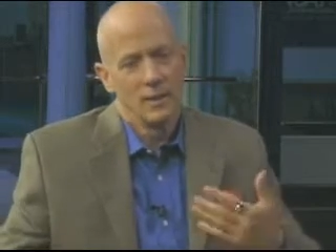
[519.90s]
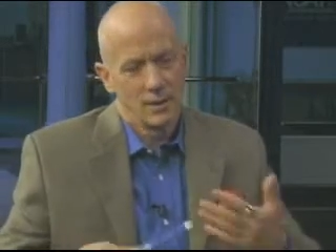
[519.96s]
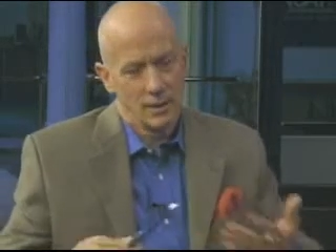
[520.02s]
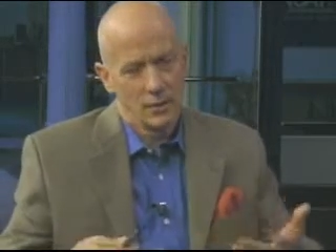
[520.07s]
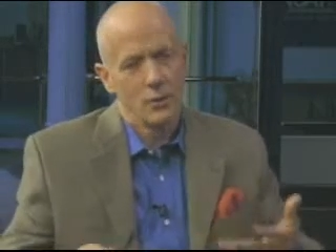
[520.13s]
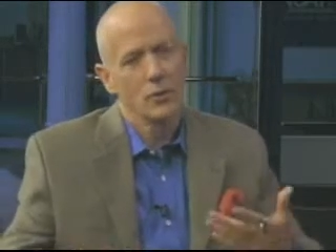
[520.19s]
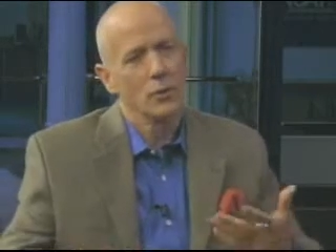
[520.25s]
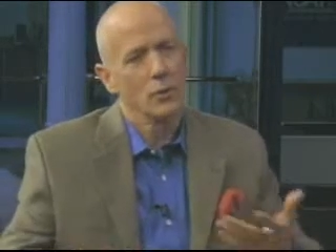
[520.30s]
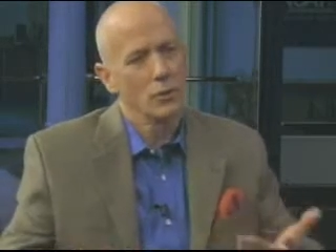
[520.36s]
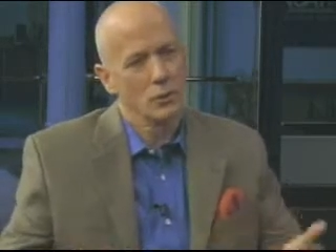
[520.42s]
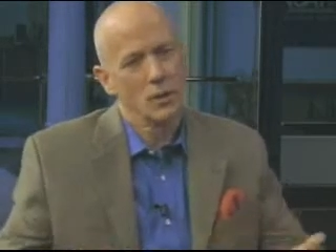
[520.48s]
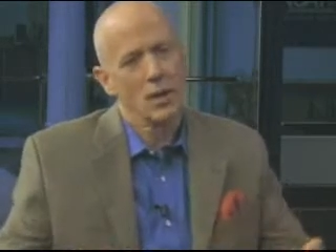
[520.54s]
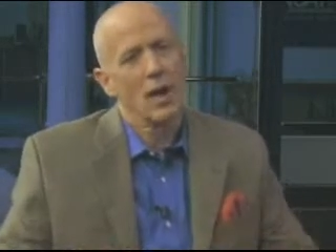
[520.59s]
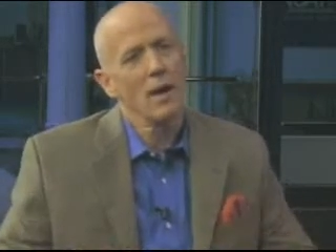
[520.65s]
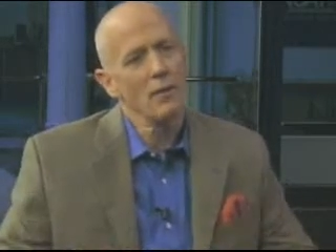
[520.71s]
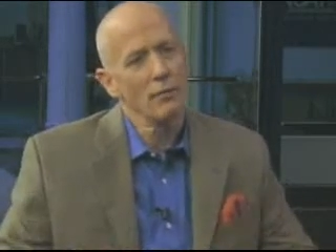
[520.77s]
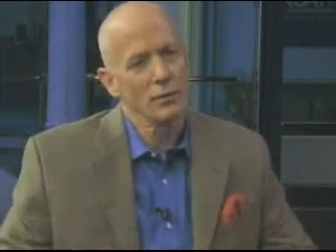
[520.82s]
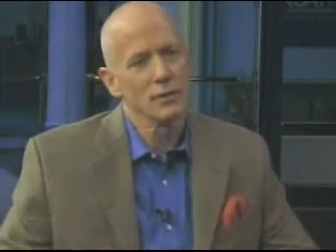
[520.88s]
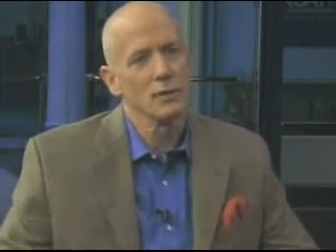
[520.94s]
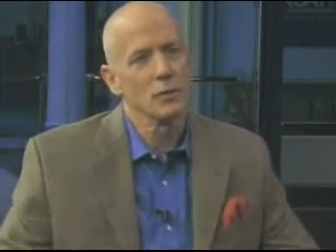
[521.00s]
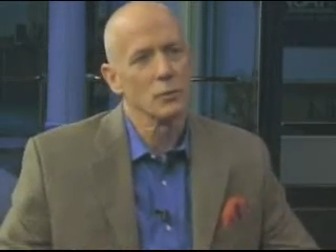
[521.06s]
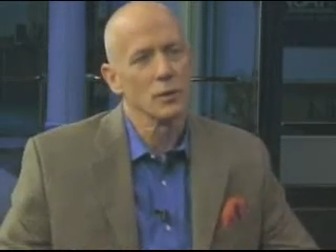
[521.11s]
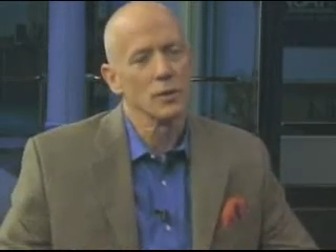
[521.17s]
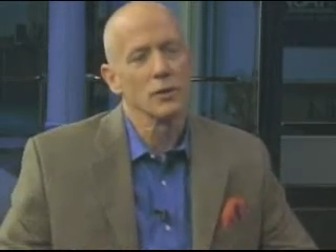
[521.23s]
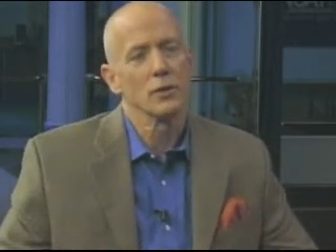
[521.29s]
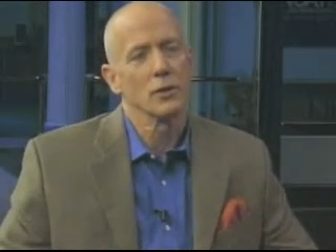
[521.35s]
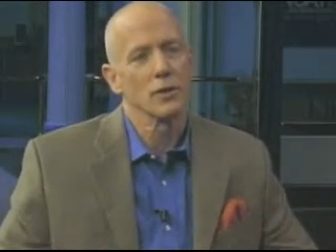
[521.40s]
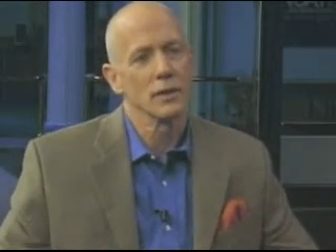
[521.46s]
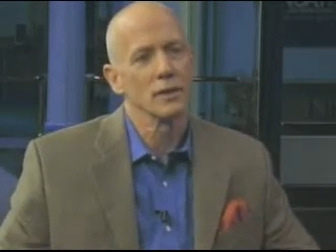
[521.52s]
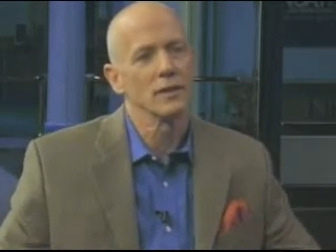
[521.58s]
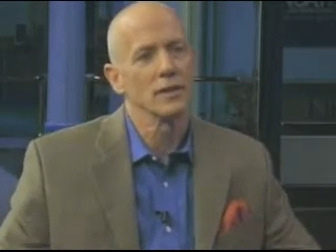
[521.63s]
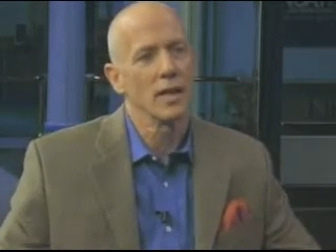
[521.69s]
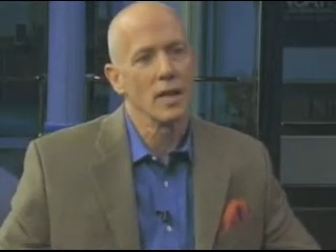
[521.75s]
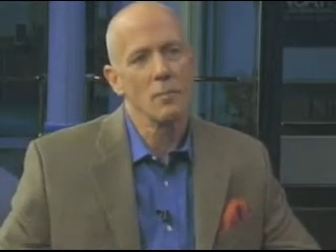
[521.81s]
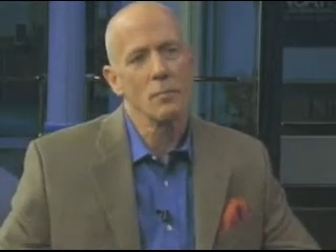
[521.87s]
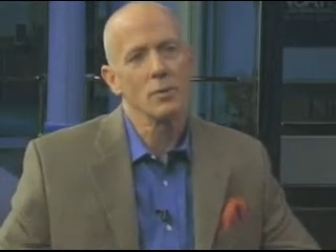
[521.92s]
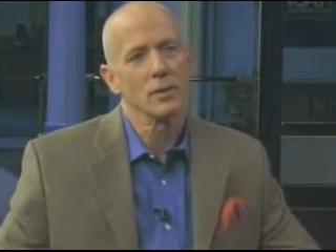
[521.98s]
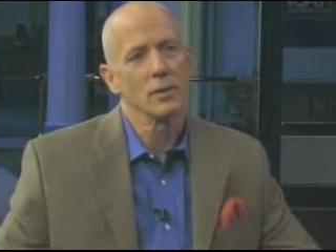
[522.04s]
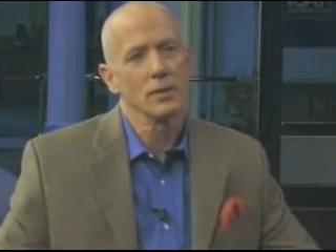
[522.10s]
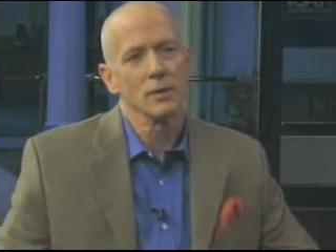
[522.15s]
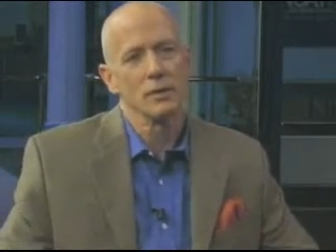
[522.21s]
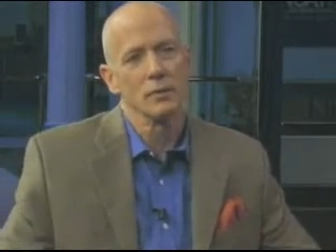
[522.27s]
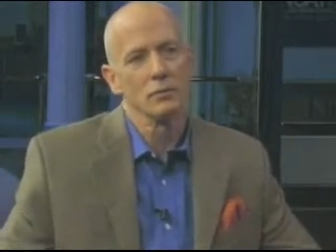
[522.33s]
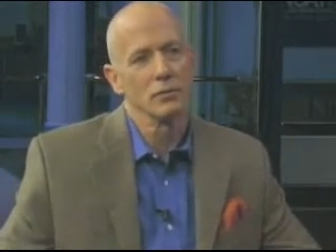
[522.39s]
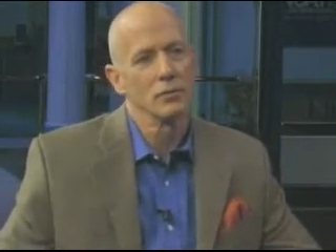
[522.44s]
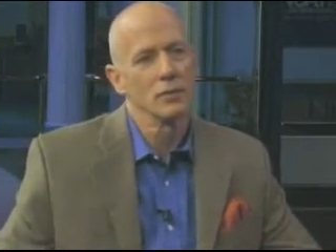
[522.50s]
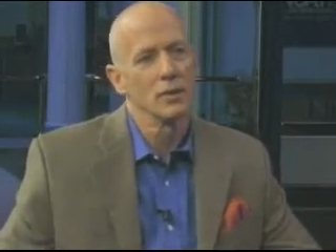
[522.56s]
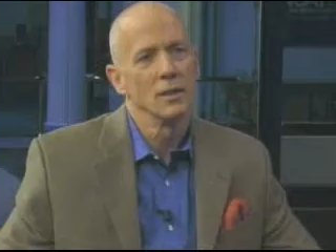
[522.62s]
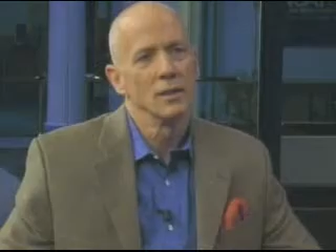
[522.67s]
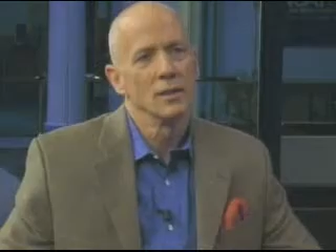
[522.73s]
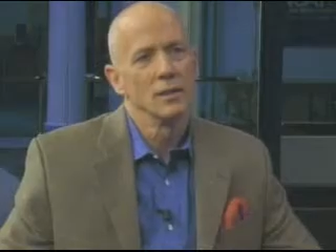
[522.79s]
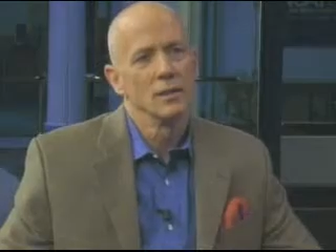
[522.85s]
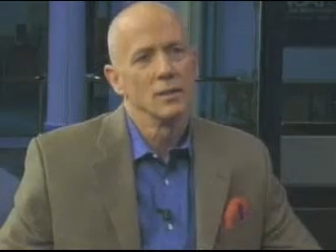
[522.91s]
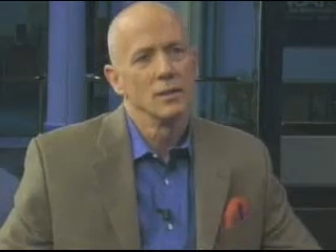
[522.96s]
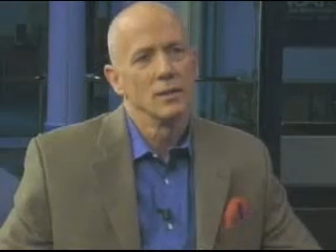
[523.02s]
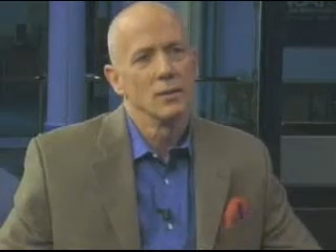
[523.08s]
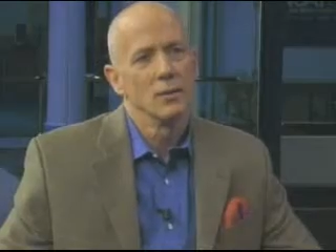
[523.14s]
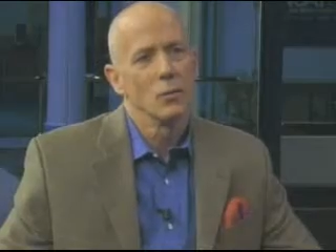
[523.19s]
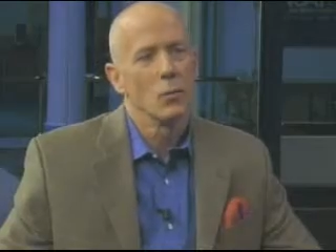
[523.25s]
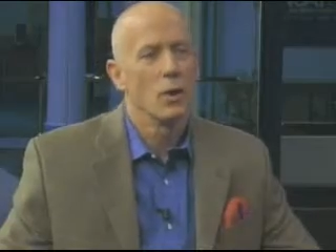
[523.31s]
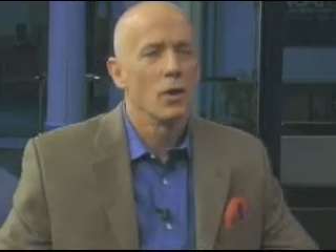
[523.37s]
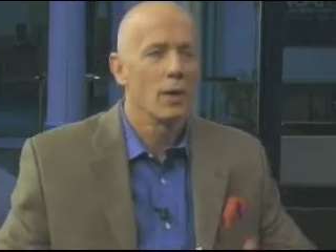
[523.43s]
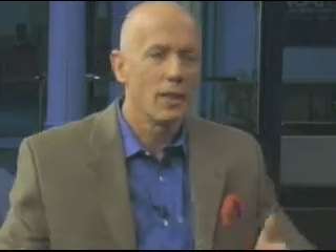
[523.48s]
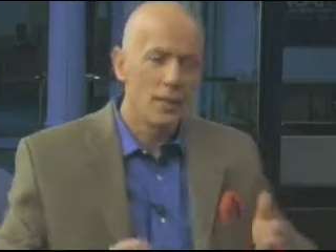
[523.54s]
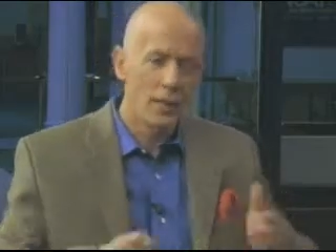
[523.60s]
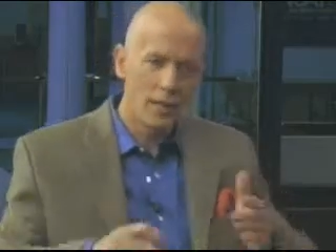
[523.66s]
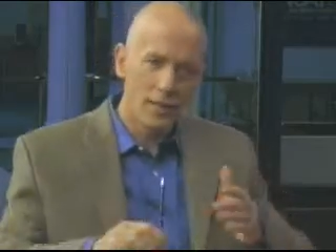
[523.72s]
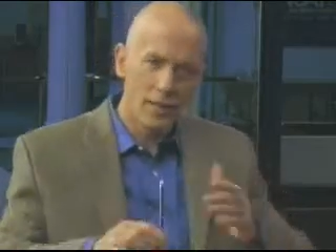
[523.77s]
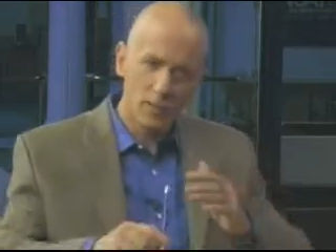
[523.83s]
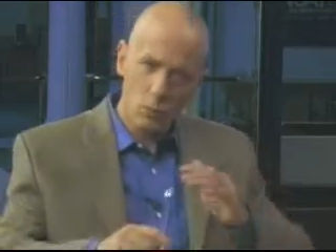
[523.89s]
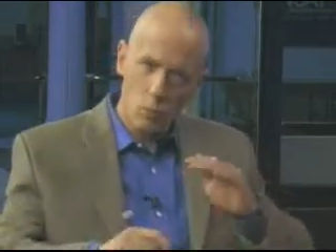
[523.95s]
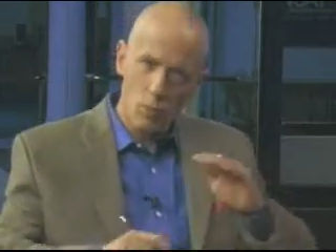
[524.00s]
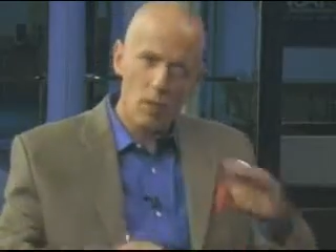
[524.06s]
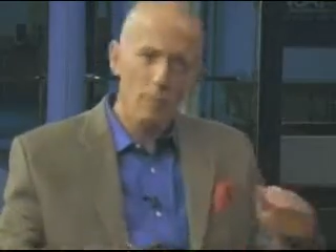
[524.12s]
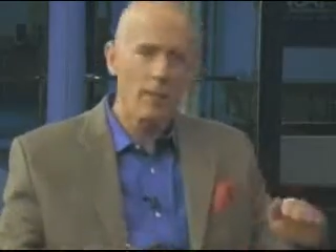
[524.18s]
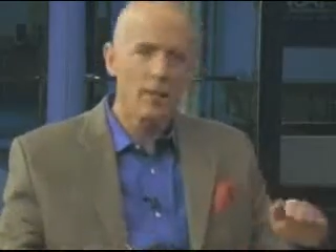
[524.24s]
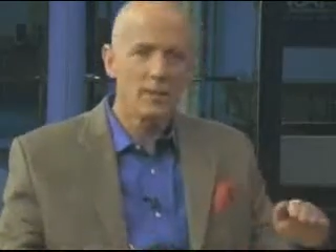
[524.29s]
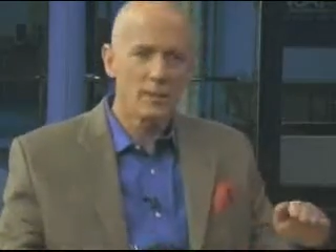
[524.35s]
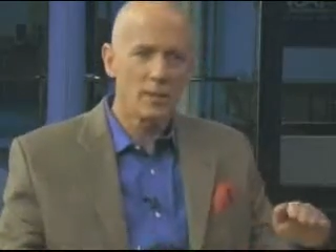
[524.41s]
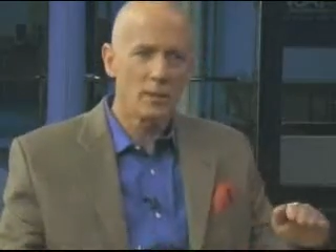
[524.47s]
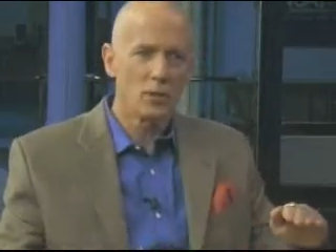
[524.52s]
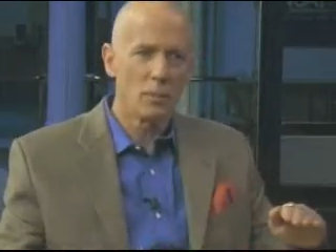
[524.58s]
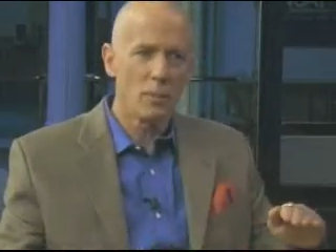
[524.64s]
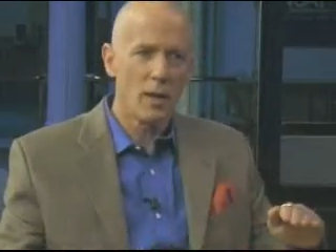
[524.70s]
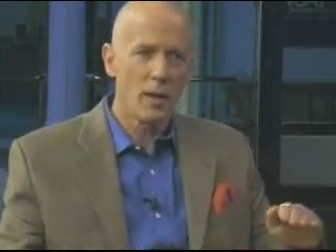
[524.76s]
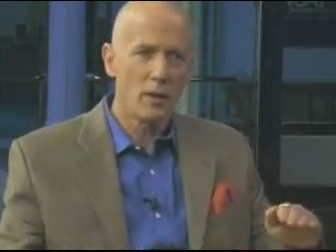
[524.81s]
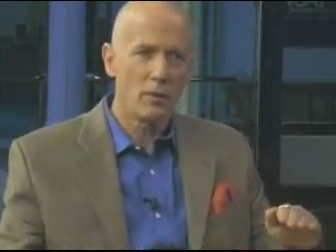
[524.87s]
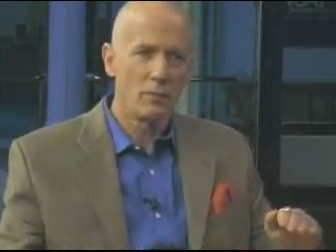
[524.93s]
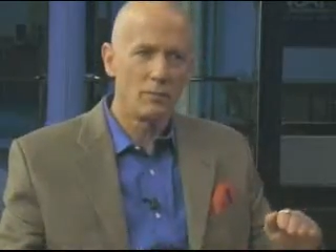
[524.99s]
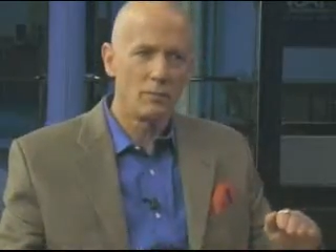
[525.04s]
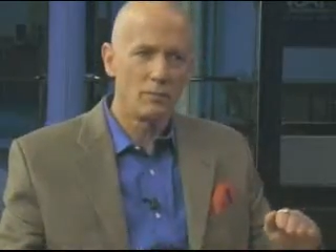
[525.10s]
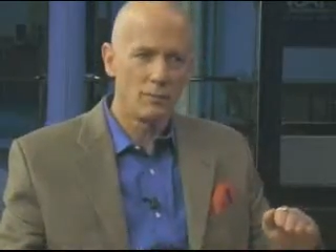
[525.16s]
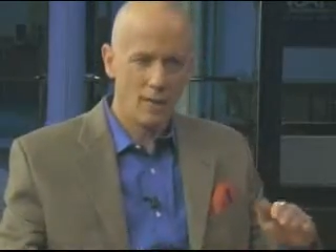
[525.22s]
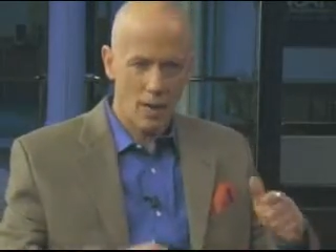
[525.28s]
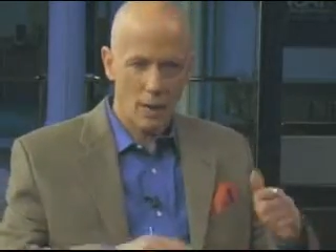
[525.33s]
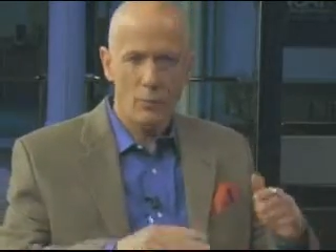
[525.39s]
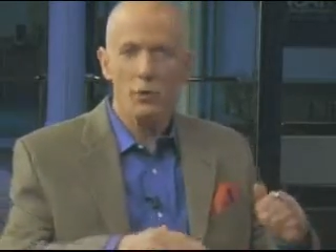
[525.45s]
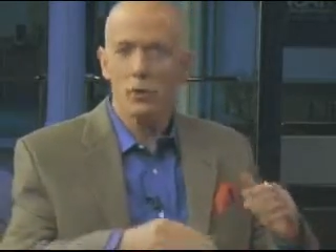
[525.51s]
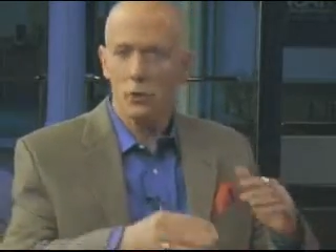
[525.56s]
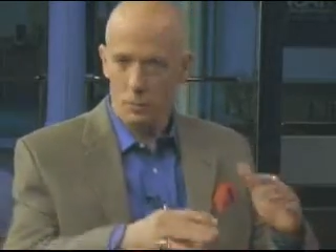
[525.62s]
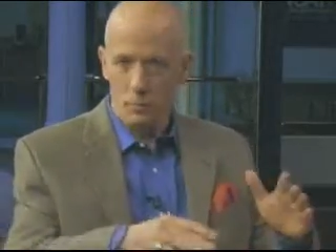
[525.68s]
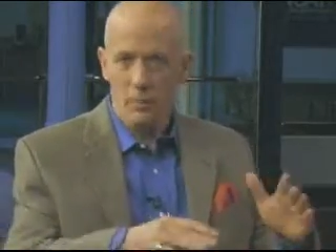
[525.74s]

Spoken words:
your life is a really good example of where a kid gets one message about how he should